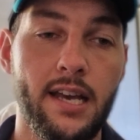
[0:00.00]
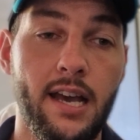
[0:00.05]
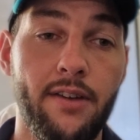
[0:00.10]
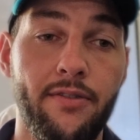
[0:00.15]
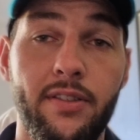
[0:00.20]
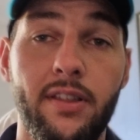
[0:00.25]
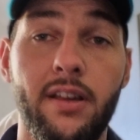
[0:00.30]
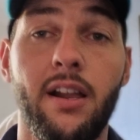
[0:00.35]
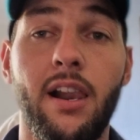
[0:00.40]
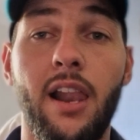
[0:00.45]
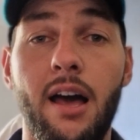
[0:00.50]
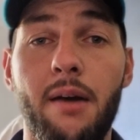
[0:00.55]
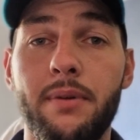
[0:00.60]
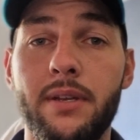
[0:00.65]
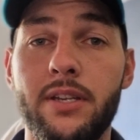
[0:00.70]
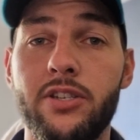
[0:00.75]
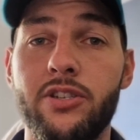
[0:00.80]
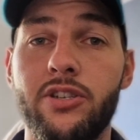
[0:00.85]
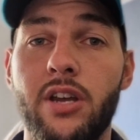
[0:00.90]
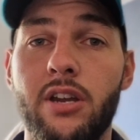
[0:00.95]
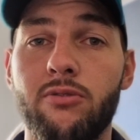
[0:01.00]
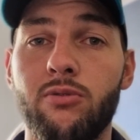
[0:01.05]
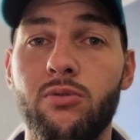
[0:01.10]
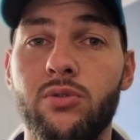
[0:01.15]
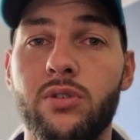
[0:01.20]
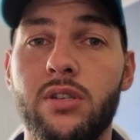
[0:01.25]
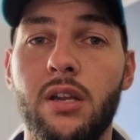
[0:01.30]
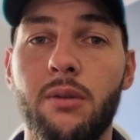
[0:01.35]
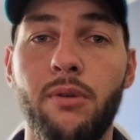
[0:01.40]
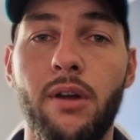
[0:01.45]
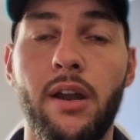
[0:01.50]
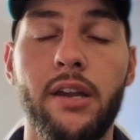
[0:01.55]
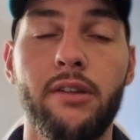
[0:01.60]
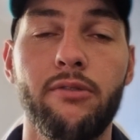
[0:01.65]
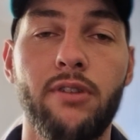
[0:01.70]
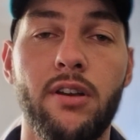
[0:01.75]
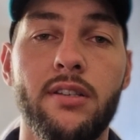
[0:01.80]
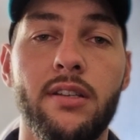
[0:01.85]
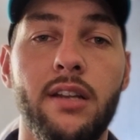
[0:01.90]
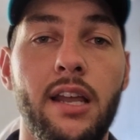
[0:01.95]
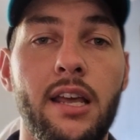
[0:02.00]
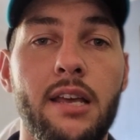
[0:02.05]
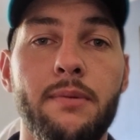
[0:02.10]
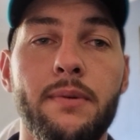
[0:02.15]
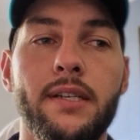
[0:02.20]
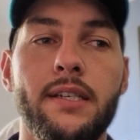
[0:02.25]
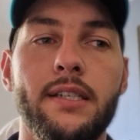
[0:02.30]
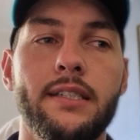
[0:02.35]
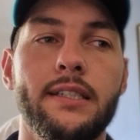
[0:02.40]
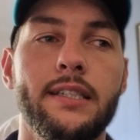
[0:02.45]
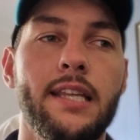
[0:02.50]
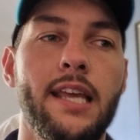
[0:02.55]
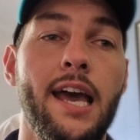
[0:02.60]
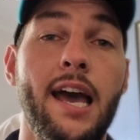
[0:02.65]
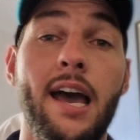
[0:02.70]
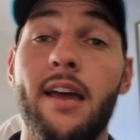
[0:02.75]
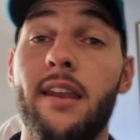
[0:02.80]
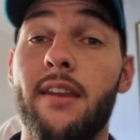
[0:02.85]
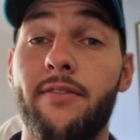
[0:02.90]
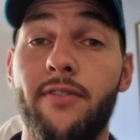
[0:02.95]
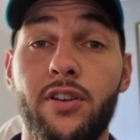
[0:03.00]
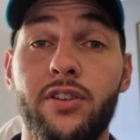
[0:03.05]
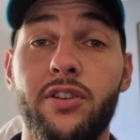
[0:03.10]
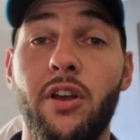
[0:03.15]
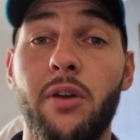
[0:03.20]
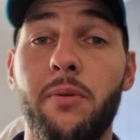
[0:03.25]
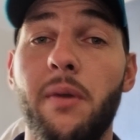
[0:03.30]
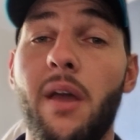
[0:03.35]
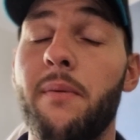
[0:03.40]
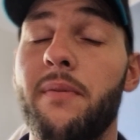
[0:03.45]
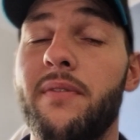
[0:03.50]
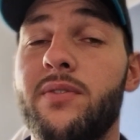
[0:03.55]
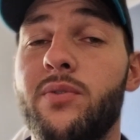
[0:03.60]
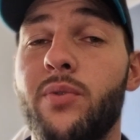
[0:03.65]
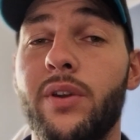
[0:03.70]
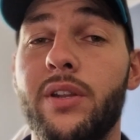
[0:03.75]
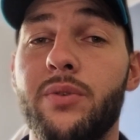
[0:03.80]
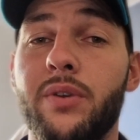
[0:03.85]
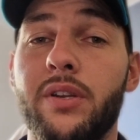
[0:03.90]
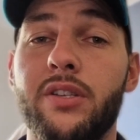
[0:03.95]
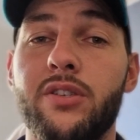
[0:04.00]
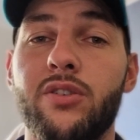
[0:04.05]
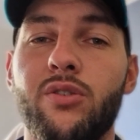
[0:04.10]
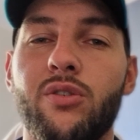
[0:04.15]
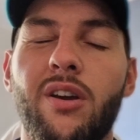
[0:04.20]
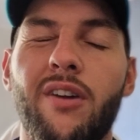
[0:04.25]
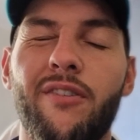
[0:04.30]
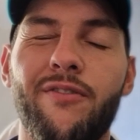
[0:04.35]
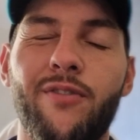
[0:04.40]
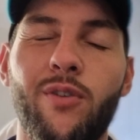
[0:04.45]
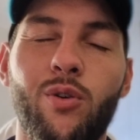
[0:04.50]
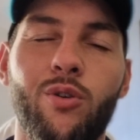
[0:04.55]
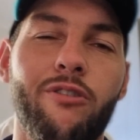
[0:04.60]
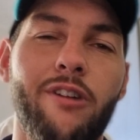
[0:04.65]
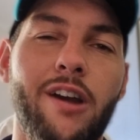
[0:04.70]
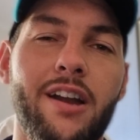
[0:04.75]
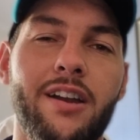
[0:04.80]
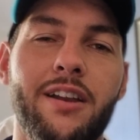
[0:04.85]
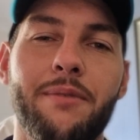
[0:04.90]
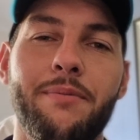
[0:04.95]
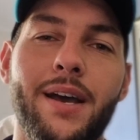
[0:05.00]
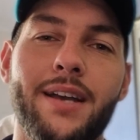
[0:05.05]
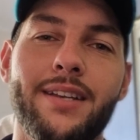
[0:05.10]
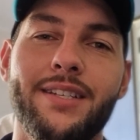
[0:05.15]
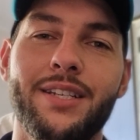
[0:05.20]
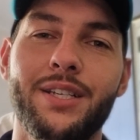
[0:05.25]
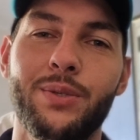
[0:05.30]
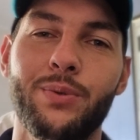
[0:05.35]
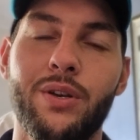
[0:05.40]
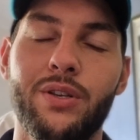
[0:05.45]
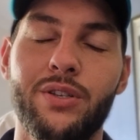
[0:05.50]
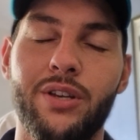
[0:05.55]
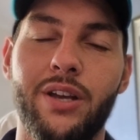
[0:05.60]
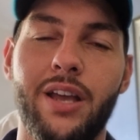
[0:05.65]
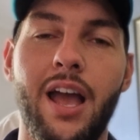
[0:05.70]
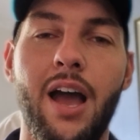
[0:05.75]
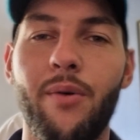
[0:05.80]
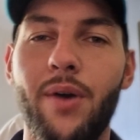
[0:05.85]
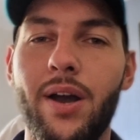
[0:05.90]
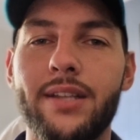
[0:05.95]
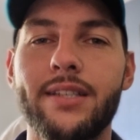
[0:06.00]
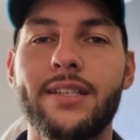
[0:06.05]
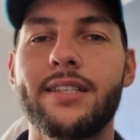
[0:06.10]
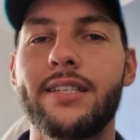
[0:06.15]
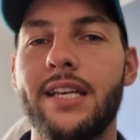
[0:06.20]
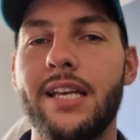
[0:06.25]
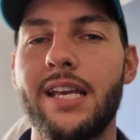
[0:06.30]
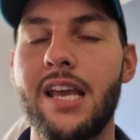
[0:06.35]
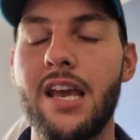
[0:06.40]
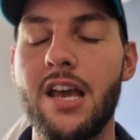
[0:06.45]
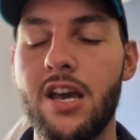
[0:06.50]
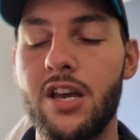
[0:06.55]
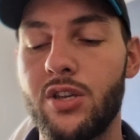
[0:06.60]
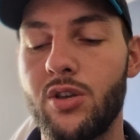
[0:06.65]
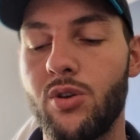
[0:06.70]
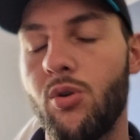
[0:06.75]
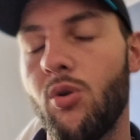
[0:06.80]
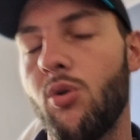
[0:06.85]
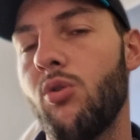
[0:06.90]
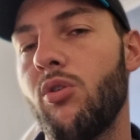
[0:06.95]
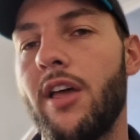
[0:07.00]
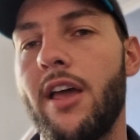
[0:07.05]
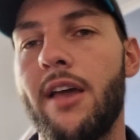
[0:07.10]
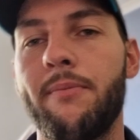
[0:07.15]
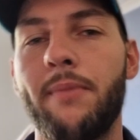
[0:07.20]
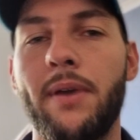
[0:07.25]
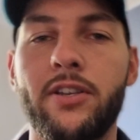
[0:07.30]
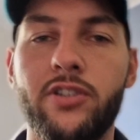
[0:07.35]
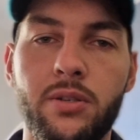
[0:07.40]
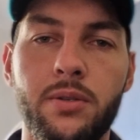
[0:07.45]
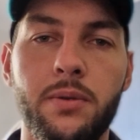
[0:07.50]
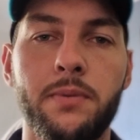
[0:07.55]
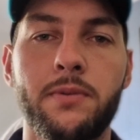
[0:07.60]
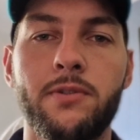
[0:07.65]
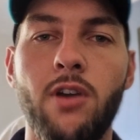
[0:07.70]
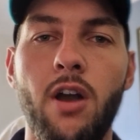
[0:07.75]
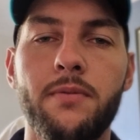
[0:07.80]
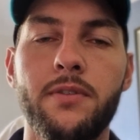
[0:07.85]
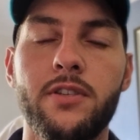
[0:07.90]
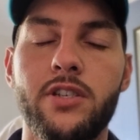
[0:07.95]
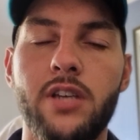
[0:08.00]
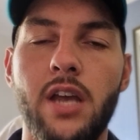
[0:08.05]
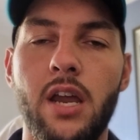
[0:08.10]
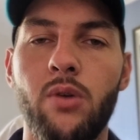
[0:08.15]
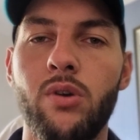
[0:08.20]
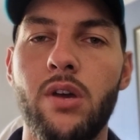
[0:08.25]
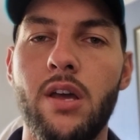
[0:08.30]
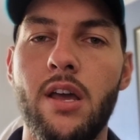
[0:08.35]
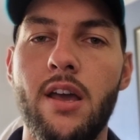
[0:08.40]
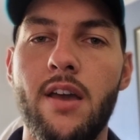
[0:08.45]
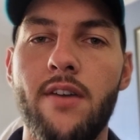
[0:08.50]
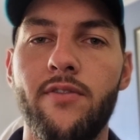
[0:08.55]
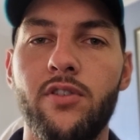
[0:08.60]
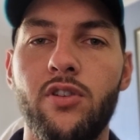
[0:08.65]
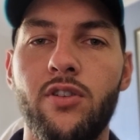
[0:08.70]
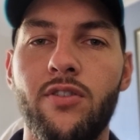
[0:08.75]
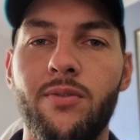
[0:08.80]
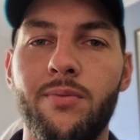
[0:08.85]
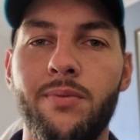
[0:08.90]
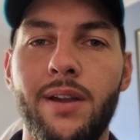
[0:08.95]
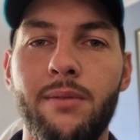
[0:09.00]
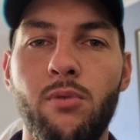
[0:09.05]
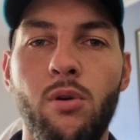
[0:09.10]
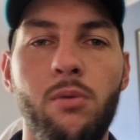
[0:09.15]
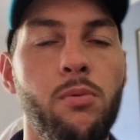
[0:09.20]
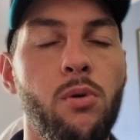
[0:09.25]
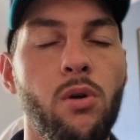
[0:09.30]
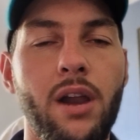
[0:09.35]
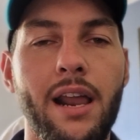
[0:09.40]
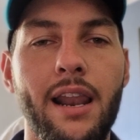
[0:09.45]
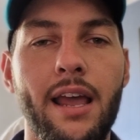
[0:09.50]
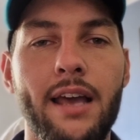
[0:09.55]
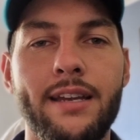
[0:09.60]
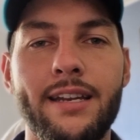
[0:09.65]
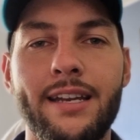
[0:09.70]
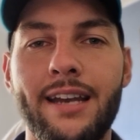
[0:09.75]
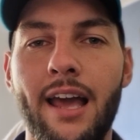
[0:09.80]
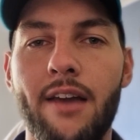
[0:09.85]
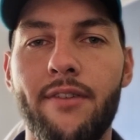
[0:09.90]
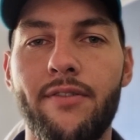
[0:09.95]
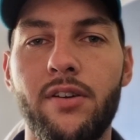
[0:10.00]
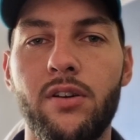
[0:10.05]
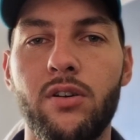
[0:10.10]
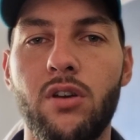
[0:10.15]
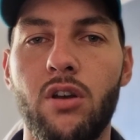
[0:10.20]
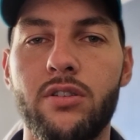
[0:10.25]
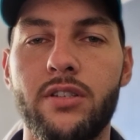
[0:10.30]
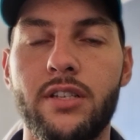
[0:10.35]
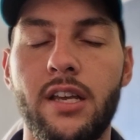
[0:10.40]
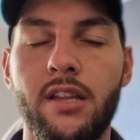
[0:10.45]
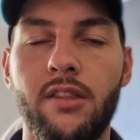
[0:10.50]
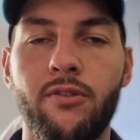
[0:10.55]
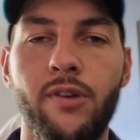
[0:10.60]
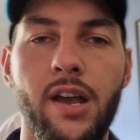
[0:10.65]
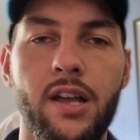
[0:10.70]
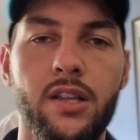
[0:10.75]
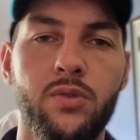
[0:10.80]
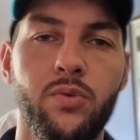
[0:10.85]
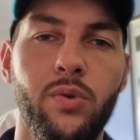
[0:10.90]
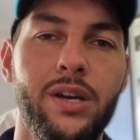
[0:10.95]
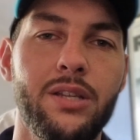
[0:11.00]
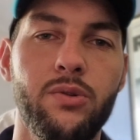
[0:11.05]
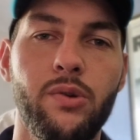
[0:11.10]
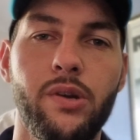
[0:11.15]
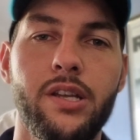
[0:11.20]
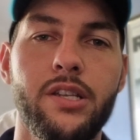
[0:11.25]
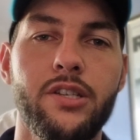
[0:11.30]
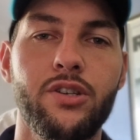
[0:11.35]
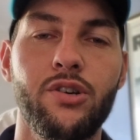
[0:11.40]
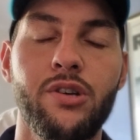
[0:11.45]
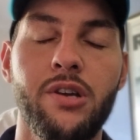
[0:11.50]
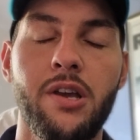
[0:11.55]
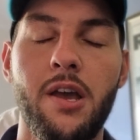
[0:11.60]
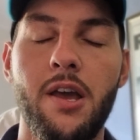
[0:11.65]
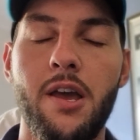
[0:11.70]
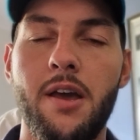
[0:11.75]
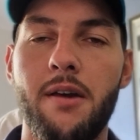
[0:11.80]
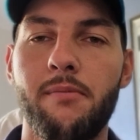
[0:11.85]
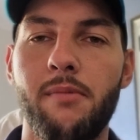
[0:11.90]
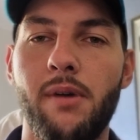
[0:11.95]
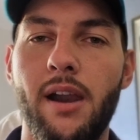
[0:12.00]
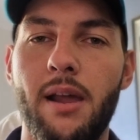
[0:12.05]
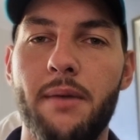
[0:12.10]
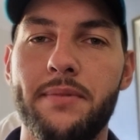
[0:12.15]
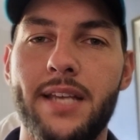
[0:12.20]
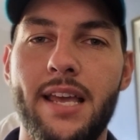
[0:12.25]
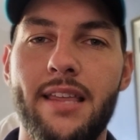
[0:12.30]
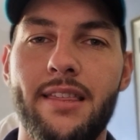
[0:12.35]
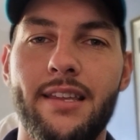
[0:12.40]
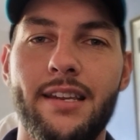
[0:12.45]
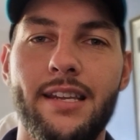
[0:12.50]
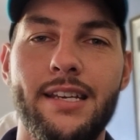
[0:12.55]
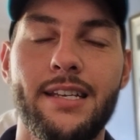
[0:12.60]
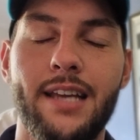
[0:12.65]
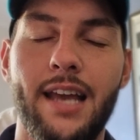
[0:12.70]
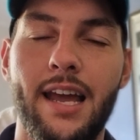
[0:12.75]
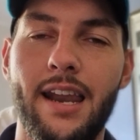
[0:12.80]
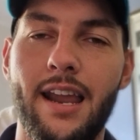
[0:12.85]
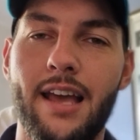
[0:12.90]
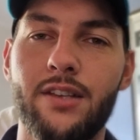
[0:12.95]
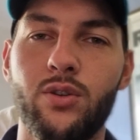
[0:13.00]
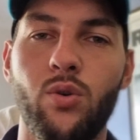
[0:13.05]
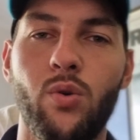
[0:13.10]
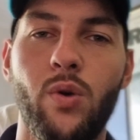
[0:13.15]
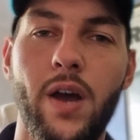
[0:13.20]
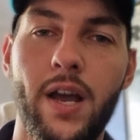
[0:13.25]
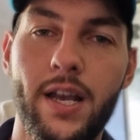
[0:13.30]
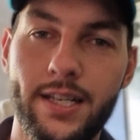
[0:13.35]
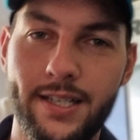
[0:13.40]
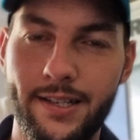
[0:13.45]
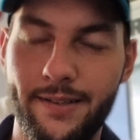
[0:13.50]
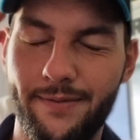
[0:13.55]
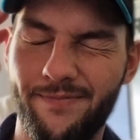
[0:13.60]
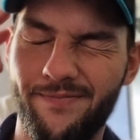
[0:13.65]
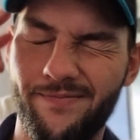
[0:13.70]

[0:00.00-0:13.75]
for the club in general, celebrating Russell Ebert and the first home game of 2022. A full crowd capacity as well. So I can't wait to see you all there. Make sure you subscribe to the channel if you're new for plenty more Port Adelaide and AFL content throughout 2022. My name's Anthony, and as always,